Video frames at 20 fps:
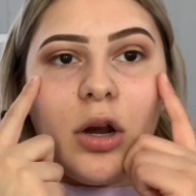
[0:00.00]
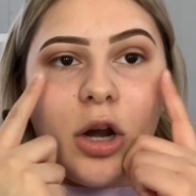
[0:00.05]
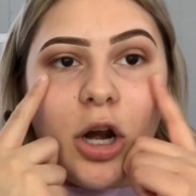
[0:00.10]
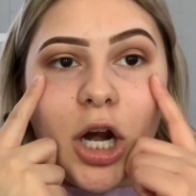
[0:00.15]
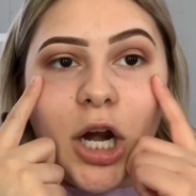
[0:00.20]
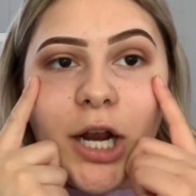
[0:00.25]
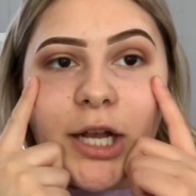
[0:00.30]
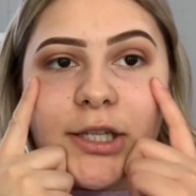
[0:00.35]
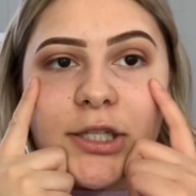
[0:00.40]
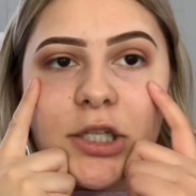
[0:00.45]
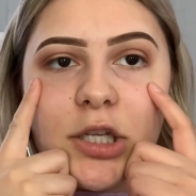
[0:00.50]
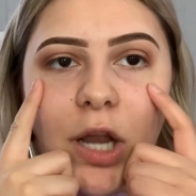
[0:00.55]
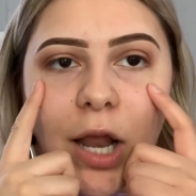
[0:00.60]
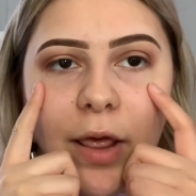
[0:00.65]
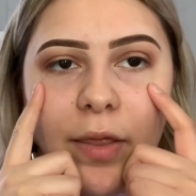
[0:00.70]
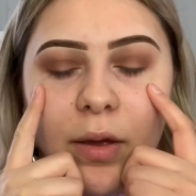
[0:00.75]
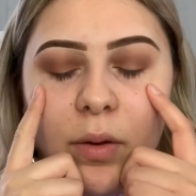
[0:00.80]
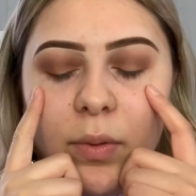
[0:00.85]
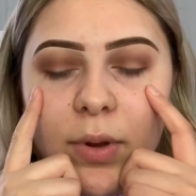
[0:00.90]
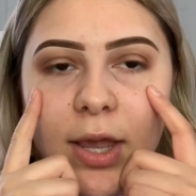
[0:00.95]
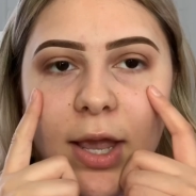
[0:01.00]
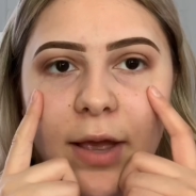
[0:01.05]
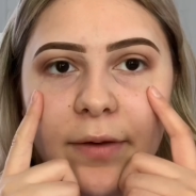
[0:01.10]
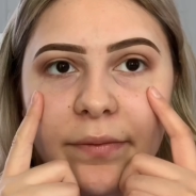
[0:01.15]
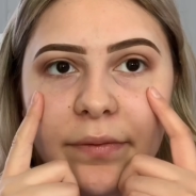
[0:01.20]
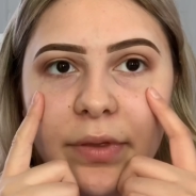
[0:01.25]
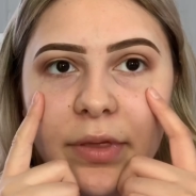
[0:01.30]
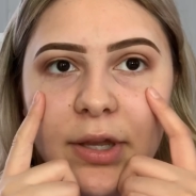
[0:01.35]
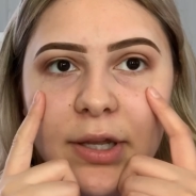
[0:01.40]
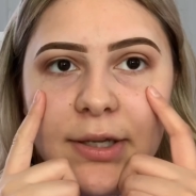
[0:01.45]
All right, so now that we
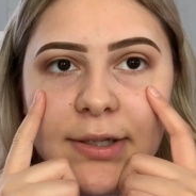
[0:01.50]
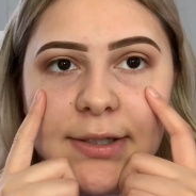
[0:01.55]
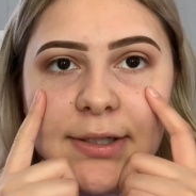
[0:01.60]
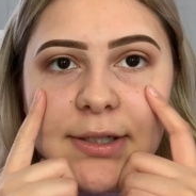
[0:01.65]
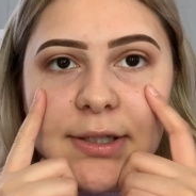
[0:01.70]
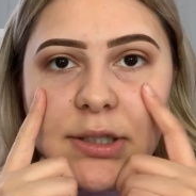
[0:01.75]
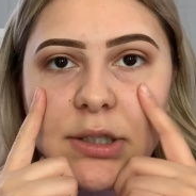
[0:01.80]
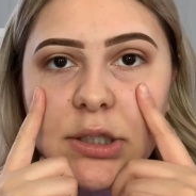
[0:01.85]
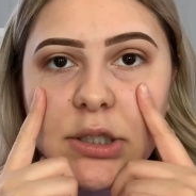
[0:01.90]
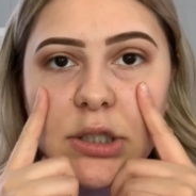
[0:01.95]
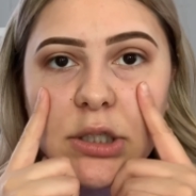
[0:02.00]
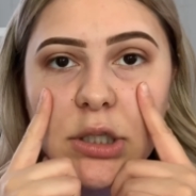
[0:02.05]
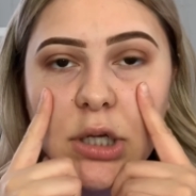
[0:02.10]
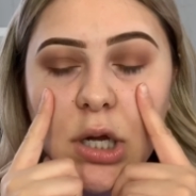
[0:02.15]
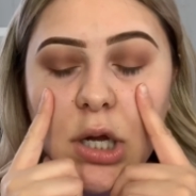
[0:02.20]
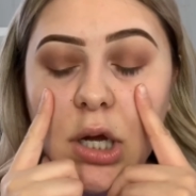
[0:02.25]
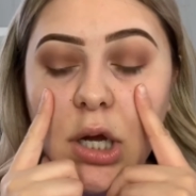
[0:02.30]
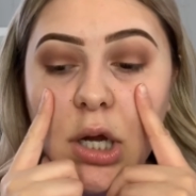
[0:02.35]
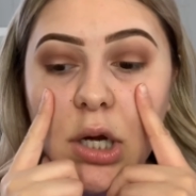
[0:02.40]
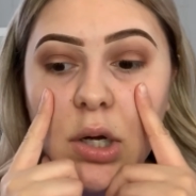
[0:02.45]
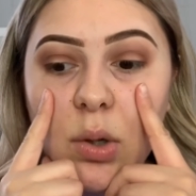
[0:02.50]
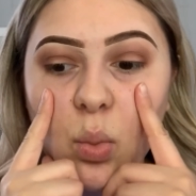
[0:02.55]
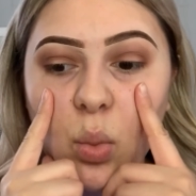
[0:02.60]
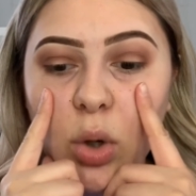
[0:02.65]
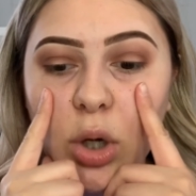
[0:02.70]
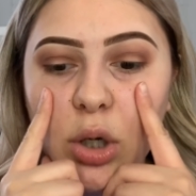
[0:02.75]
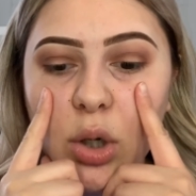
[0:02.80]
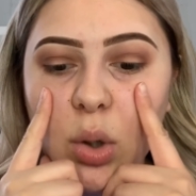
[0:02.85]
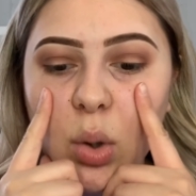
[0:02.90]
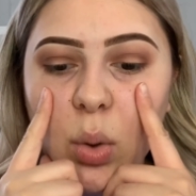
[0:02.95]
have this done,
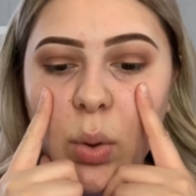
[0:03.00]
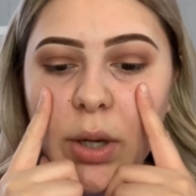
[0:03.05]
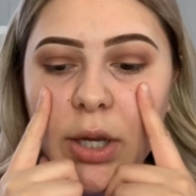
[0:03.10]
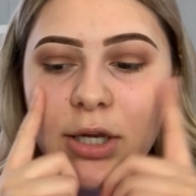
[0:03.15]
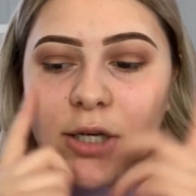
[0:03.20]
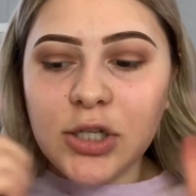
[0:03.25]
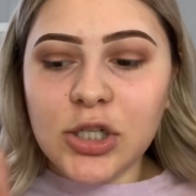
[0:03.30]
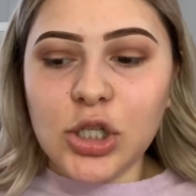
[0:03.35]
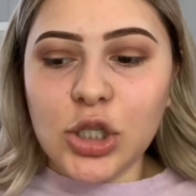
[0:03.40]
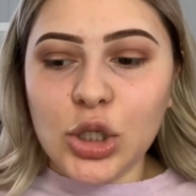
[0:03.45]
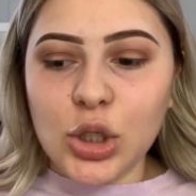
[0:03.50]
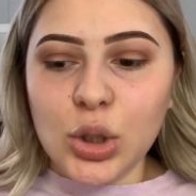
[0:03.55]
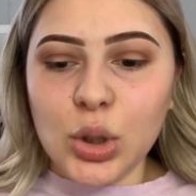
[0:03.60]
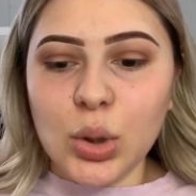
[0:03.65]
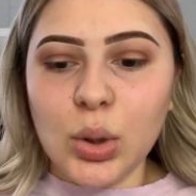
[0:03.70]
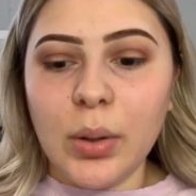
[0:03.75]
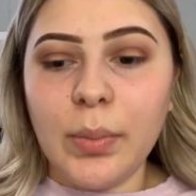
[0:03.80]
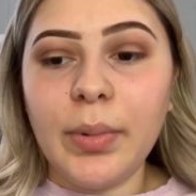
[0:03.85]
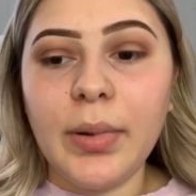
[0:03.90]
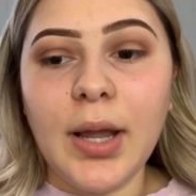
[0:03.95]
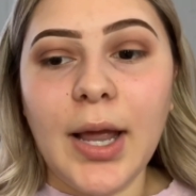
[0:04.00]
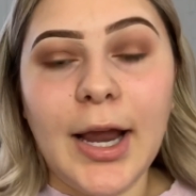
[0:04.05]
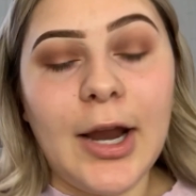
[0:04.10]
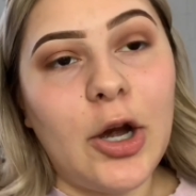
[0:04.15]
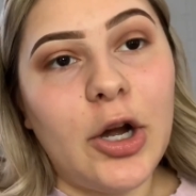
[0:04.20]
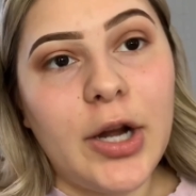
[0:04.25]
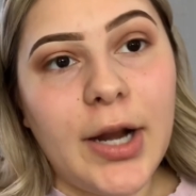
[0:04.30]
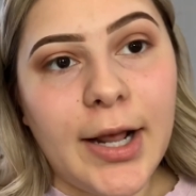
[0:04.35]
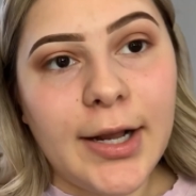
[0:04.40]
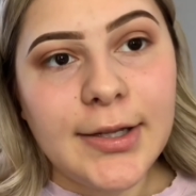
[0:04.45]
we're going to apply
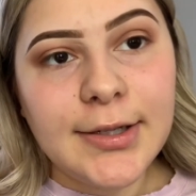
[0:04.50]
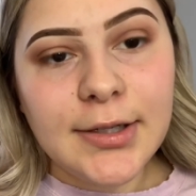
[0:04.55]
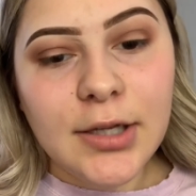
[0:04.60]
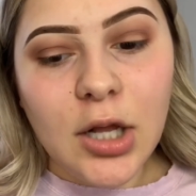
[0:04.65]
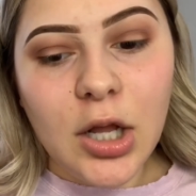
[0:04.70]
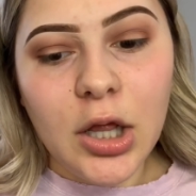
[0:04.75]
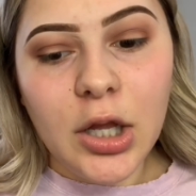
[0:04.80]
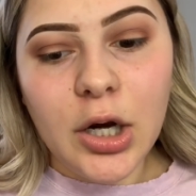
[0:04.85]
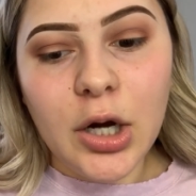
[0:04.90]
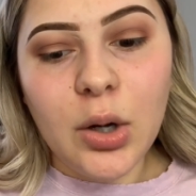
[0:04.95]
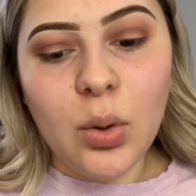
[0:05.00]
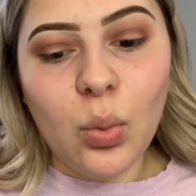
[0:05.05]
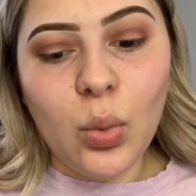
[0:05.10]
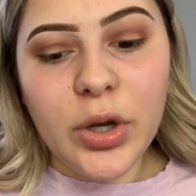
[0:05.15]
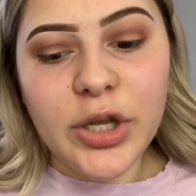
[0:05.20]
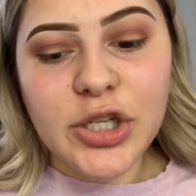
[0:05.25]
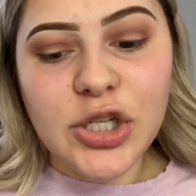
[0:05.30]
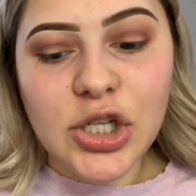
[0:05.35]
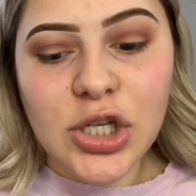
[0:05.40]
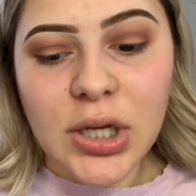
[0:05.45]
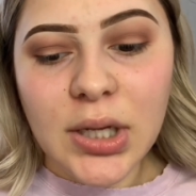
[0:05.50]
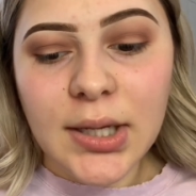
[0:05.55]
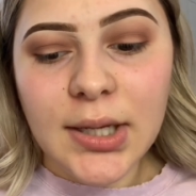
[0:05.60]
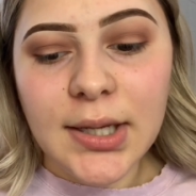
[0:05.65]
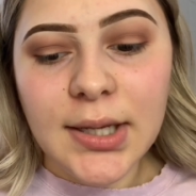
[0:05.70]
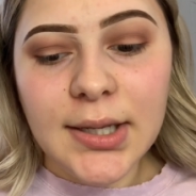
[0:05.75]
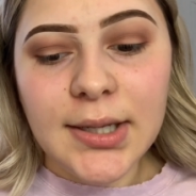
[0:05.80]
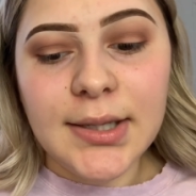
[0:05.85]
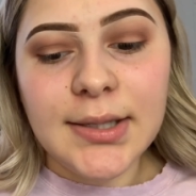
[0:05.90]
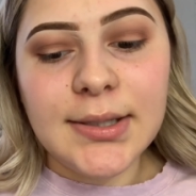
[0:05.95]
our next color, which
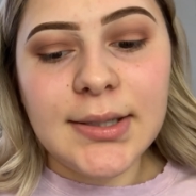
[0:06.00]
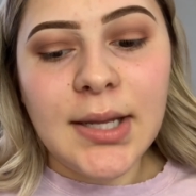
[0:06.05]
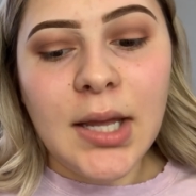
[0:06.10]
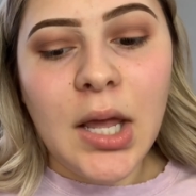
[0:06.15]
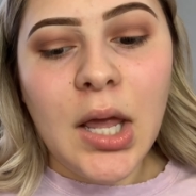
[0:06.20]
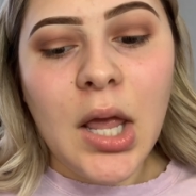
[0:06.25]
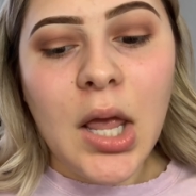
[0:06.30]
is